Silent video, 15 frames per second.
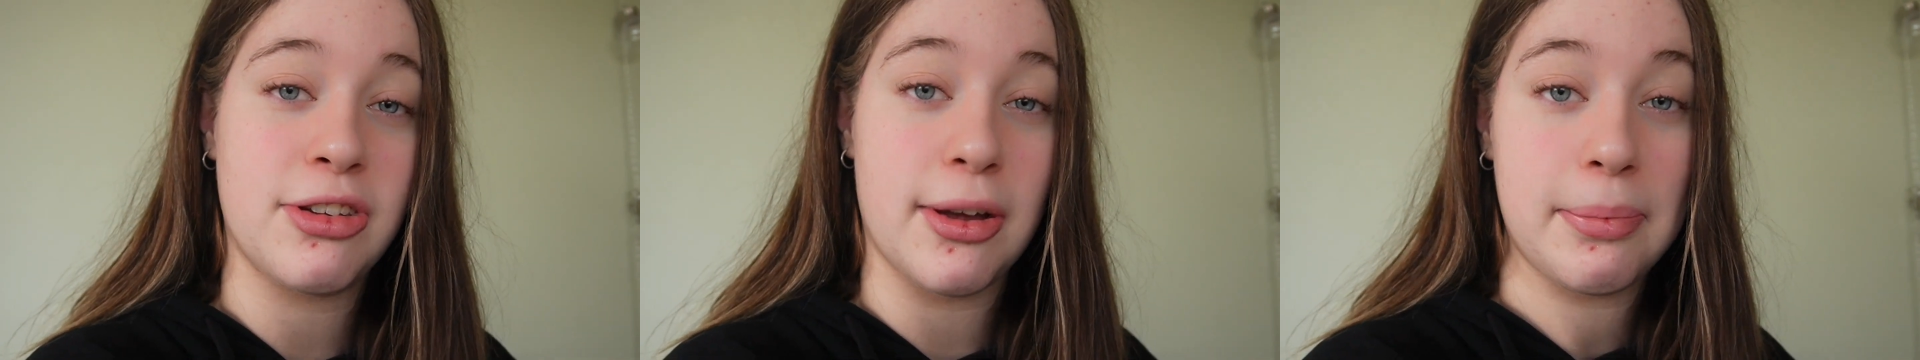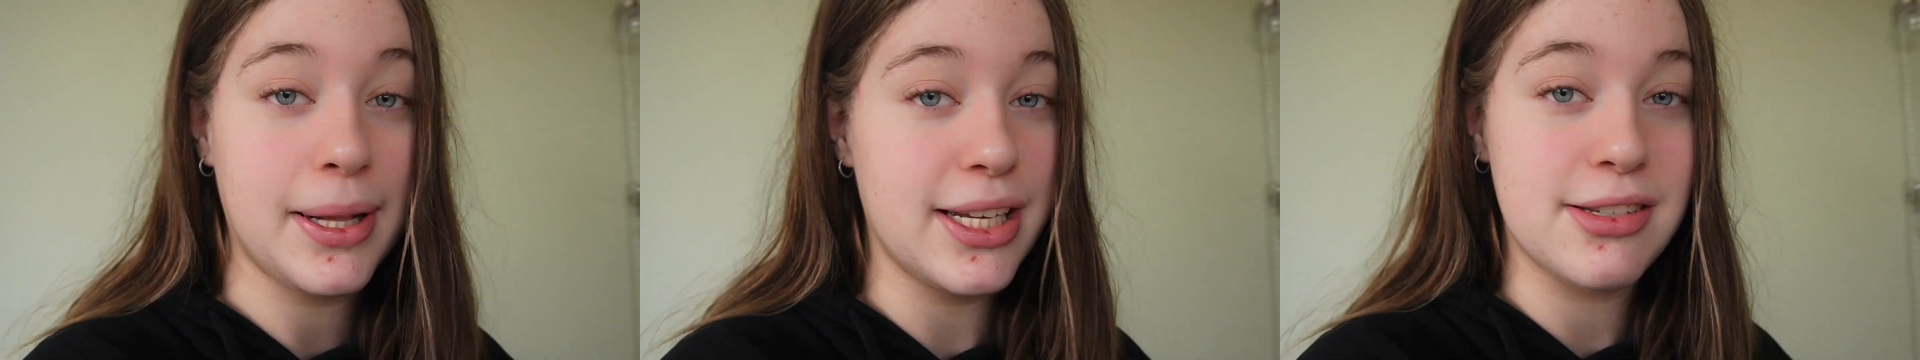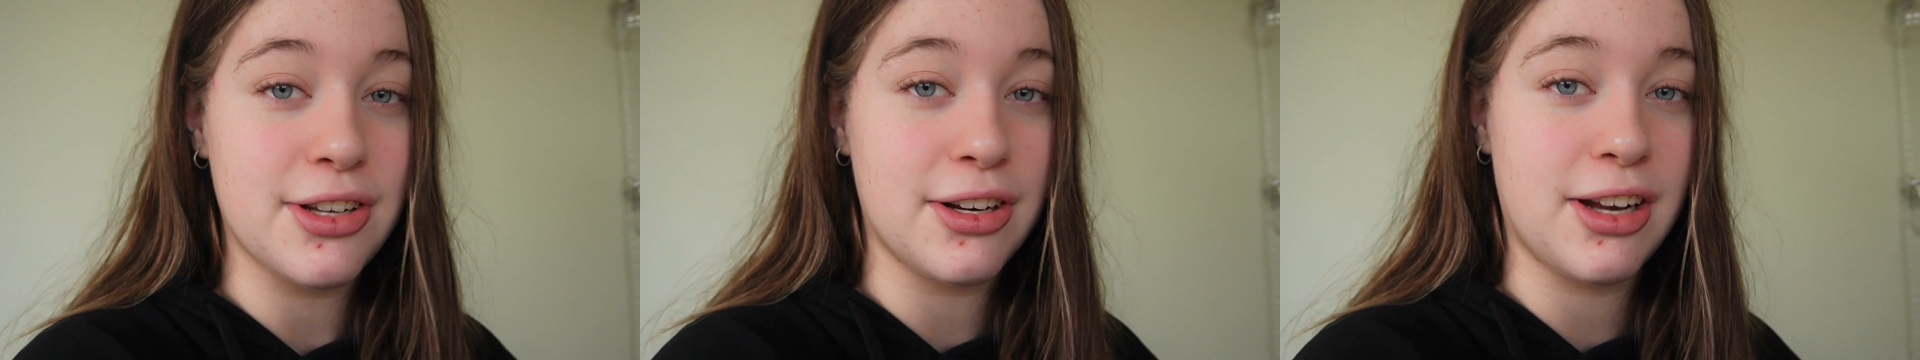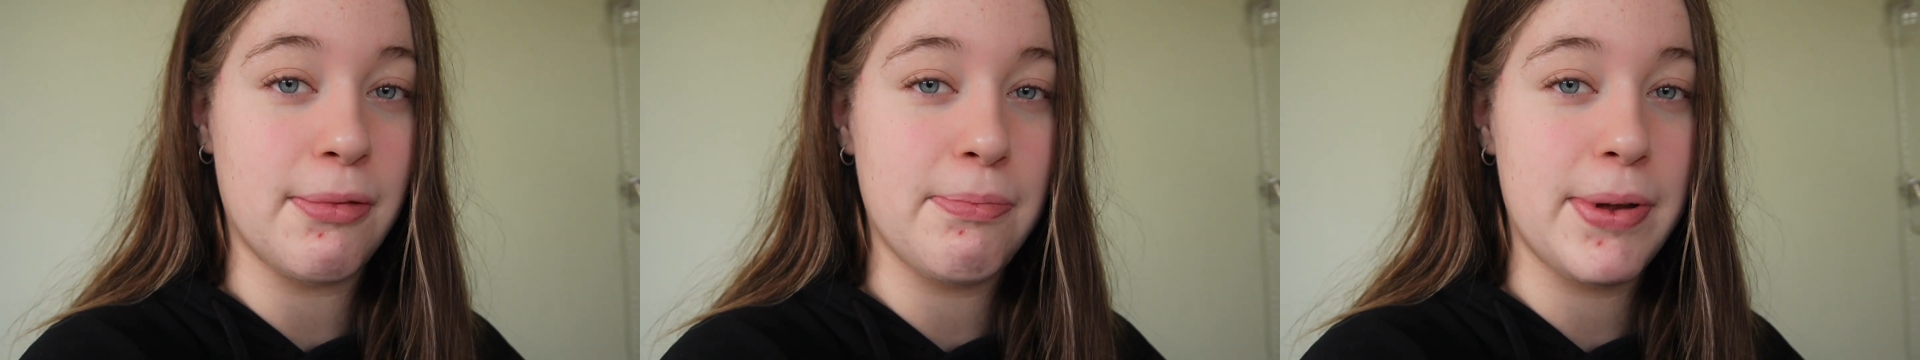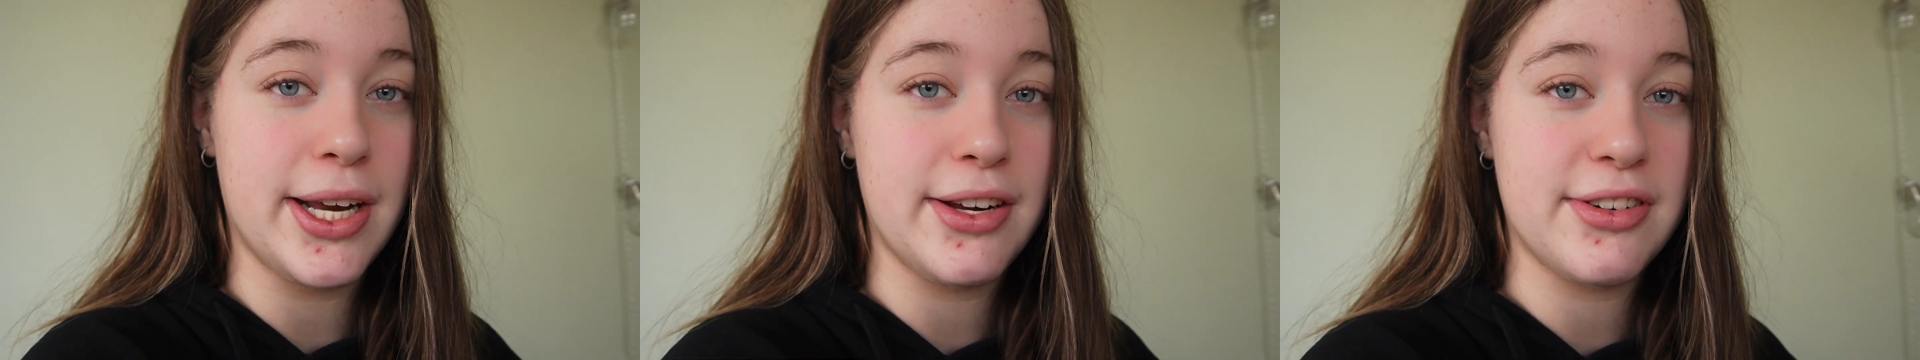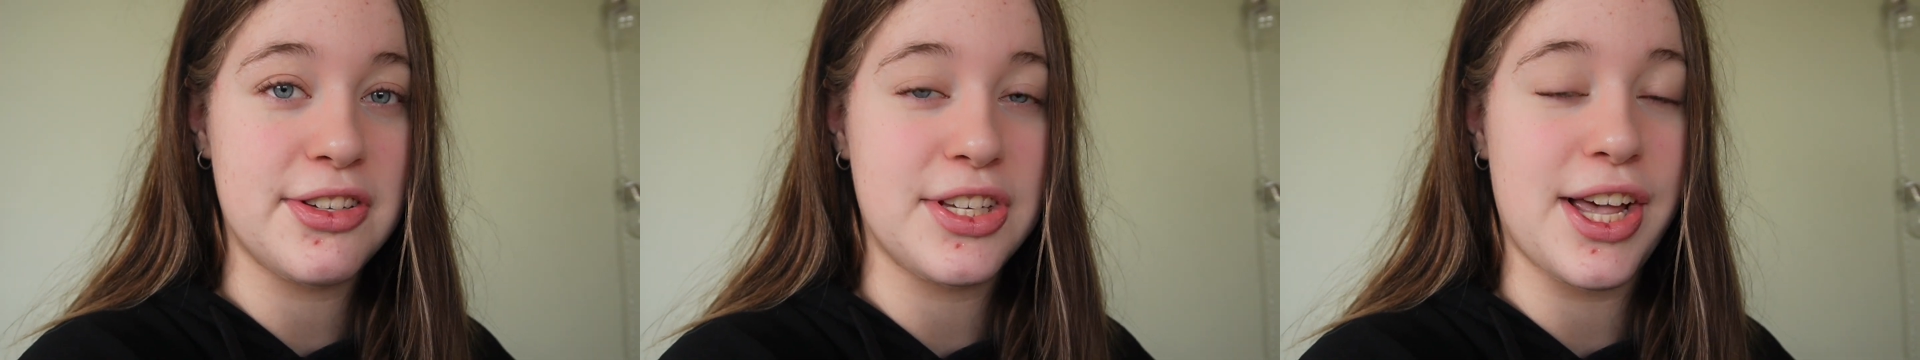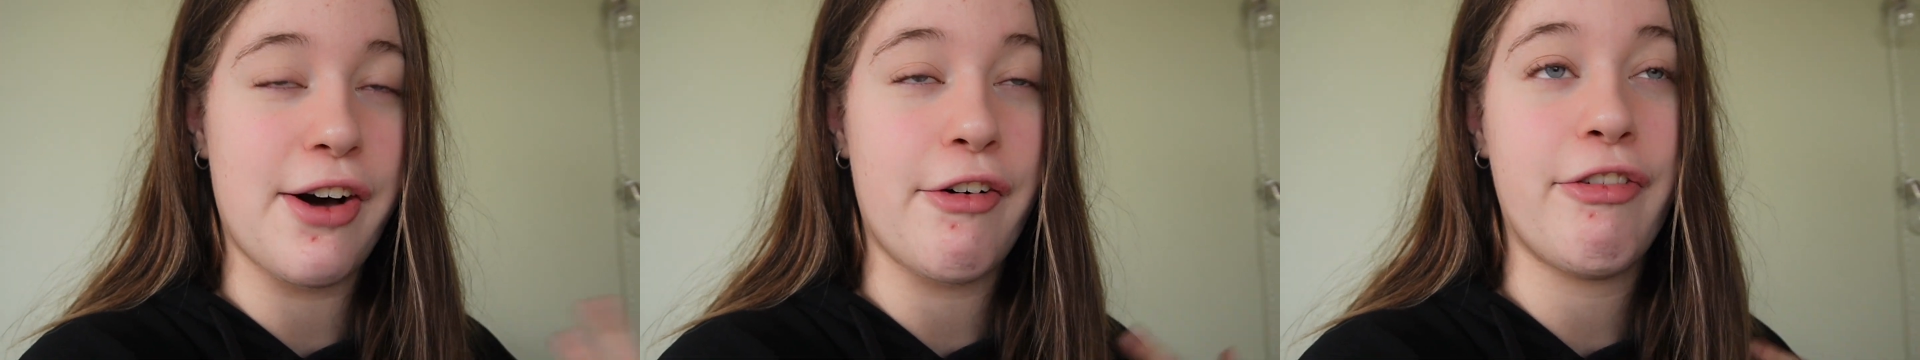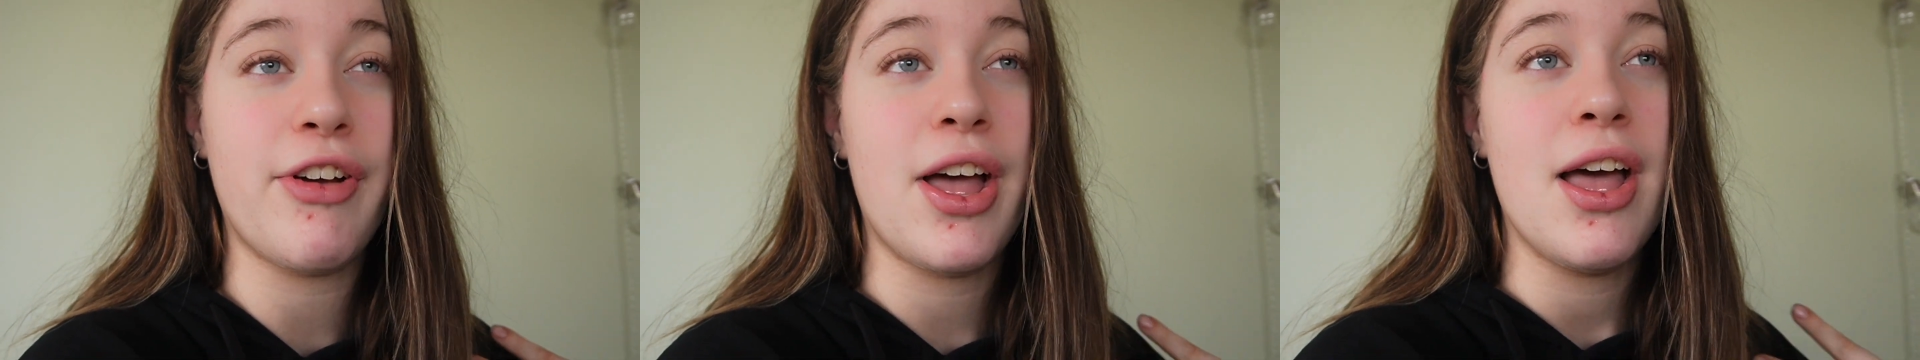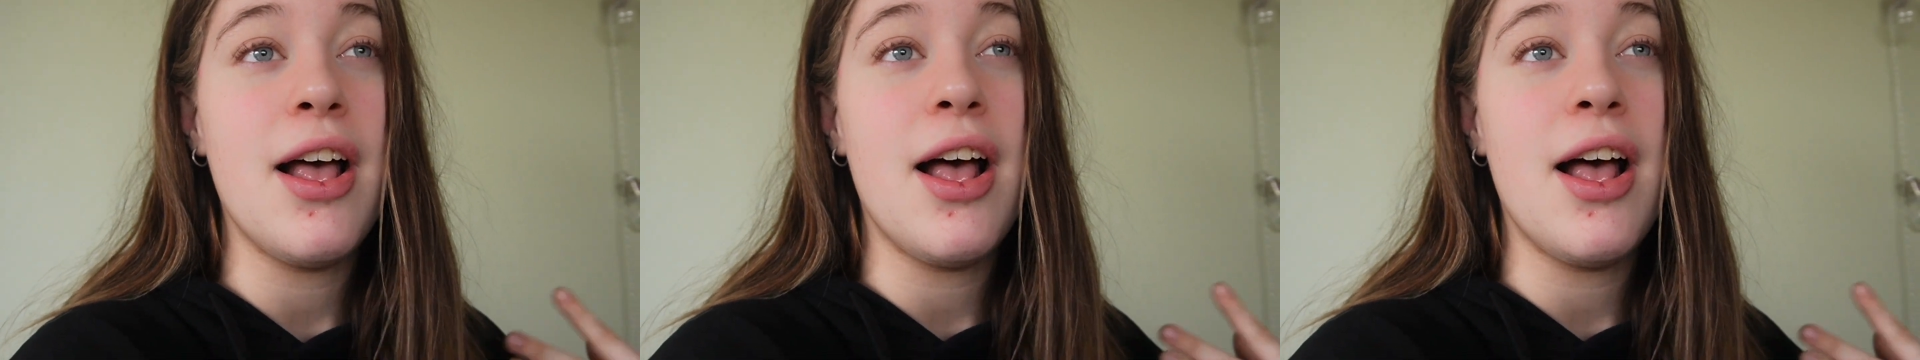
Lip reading: So please don't compare yourself.